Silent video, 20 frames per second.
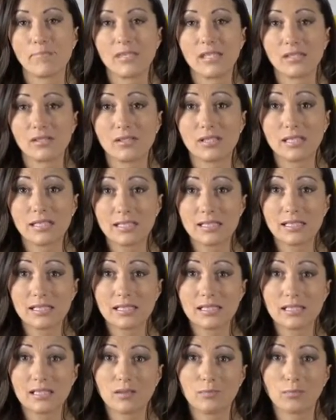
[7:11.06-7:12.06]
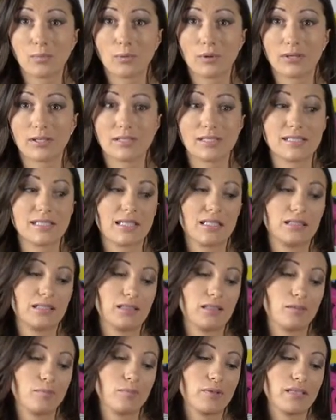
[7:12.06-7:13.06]
So this is an important
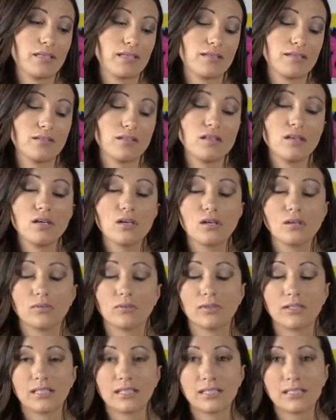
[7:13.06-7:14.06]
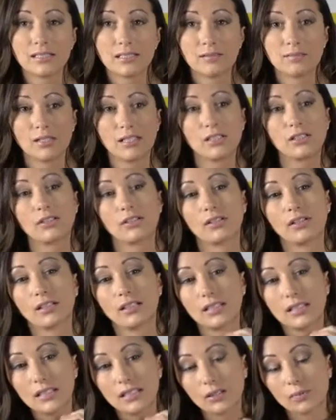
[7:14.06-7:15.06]
section because we need to make sure
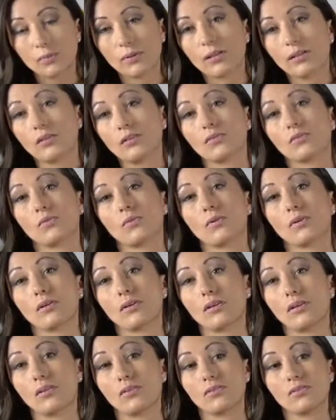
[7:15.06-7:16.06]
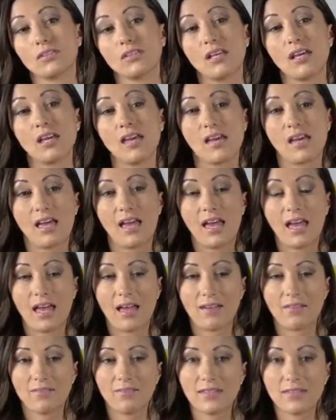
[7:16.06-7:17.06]
that each one of those quarter notes
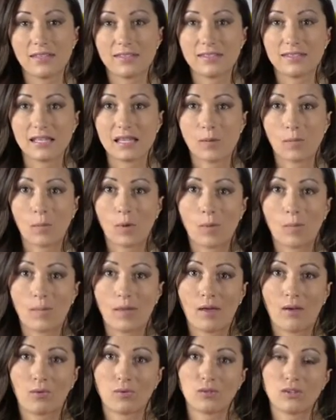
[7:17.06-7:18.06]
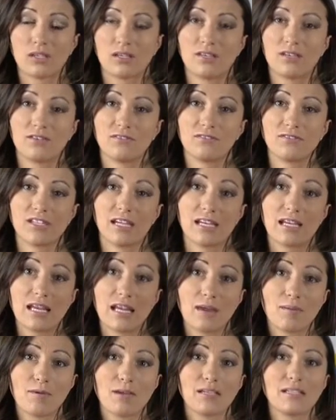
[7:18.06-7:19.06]
have the same amount of
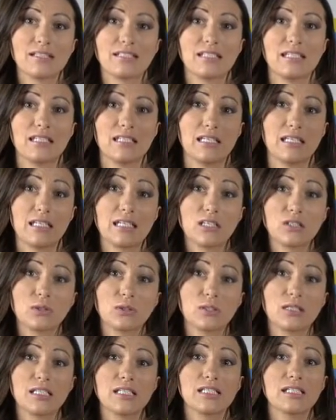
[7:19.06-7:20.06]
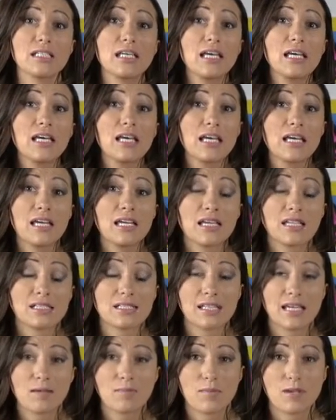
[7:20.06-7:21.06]
dynamics and interest and
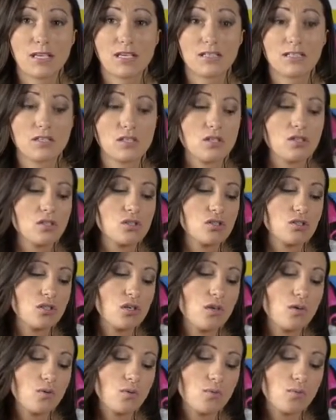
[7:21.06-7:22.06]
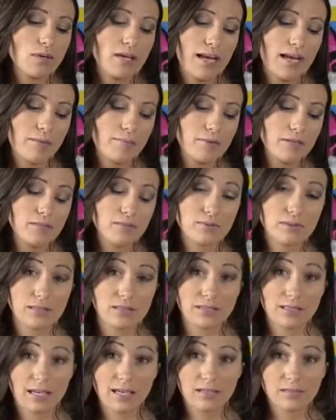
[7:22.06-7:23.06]
excitement. So what happens with
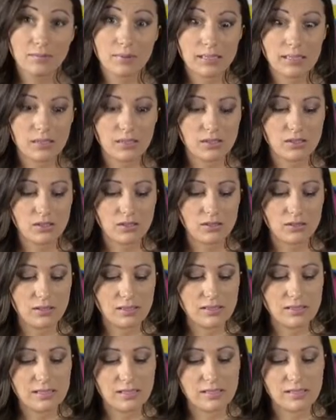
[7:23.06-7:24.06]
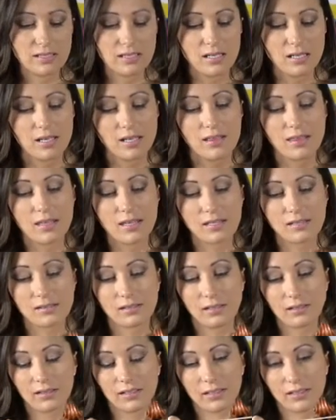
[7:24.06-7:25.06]
a lot of beginner students is they
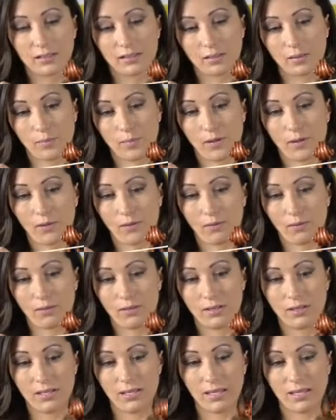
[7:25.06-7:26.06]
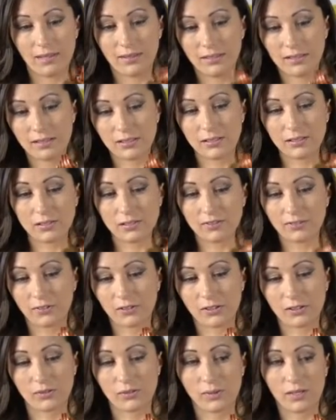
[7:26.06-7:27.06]
start here at the bow and they do the
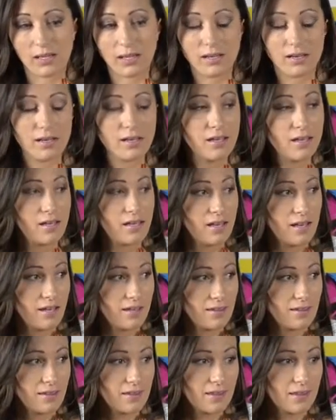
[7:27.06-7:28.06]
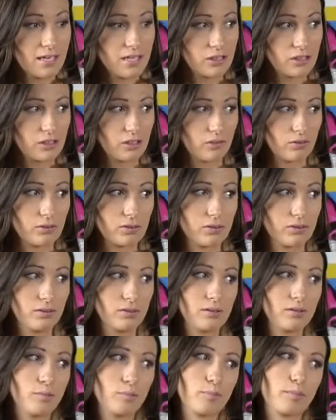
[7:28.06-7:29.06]
first one and then they shoot.
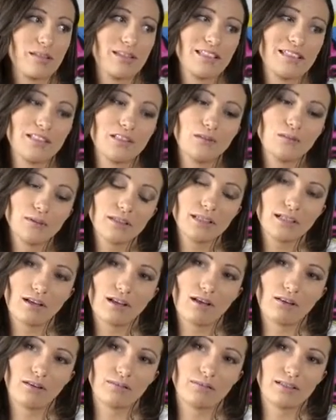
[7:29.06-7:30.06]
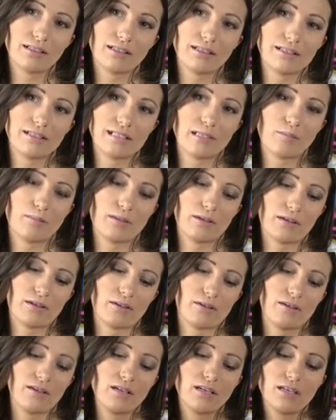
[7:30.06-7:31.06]
But they don't get all the way to the tip
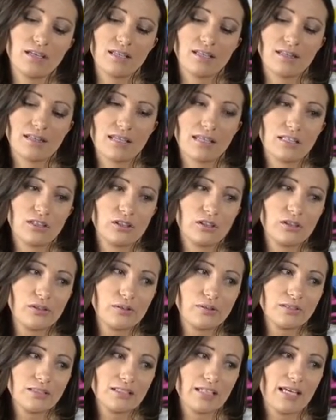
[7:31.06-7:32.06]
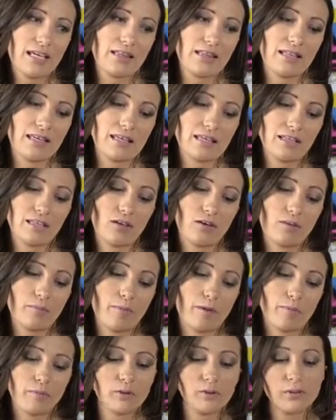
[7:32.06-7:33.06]
here. They shoot and they come
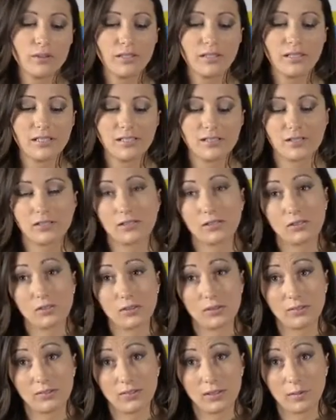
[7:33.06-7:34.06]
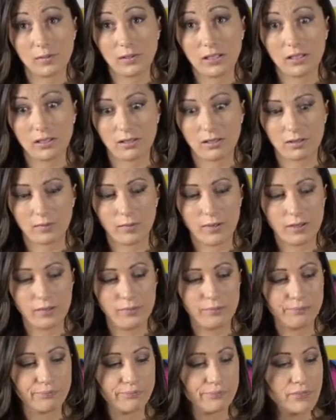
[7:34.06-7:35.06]
up short, and so they're sort of in the middle of the
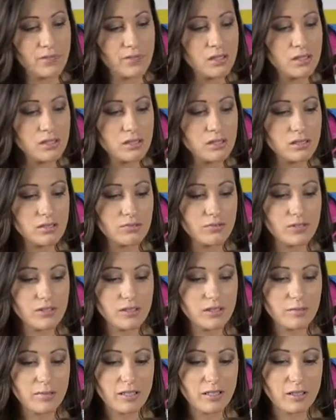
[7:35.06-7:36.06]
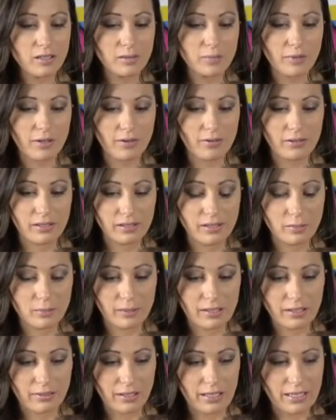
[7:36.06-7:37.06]
bow. So if you're in the middle of the bow and then you
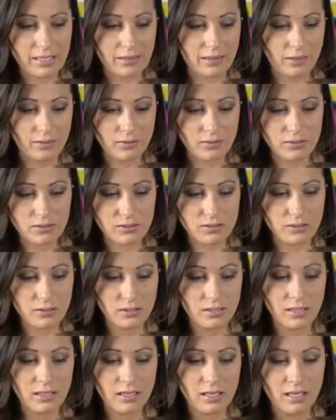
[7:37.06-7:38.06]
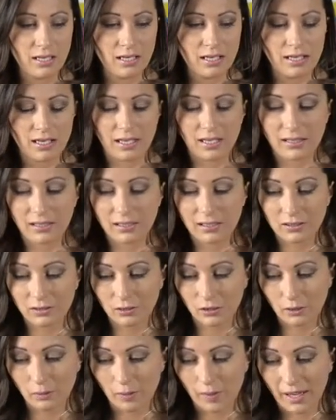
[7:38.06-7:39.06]
play your 8 notes and then you
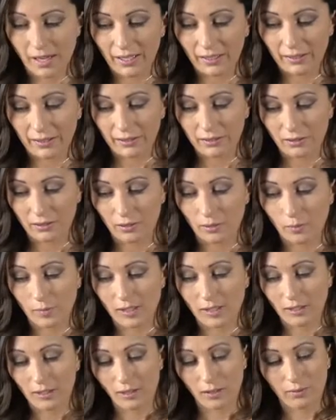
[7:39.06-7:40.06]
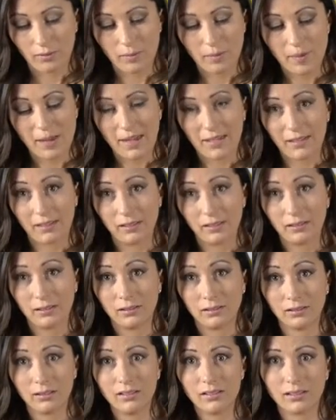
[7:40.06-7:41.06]
shoot back and you don't make it all the way back,
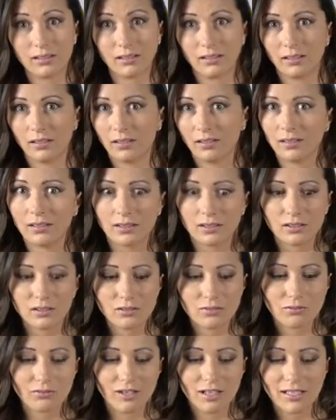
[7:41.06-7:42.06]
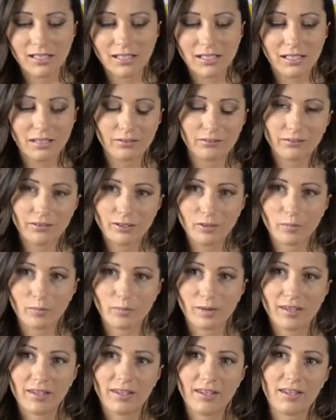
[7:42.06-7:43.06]
look, you're running out of
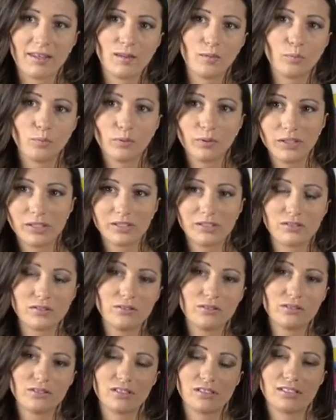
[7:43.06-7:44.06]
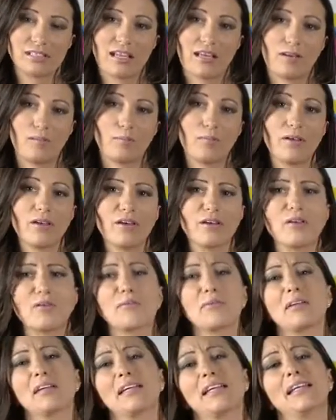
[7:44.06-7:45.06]
room, and then pretty soon you're just out of
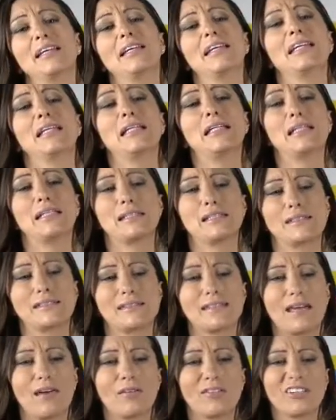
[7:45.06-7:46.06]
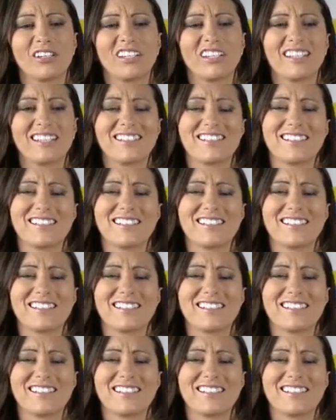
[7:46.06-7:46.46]
bow. It doesn't sound good.